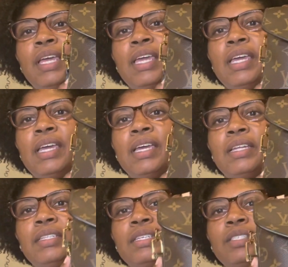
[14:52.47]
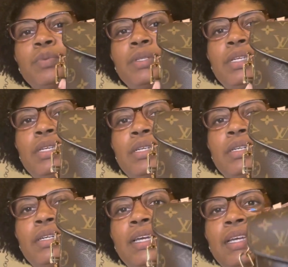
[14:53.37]
And this one
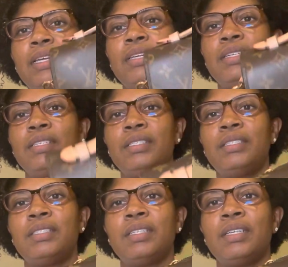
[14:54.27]
here is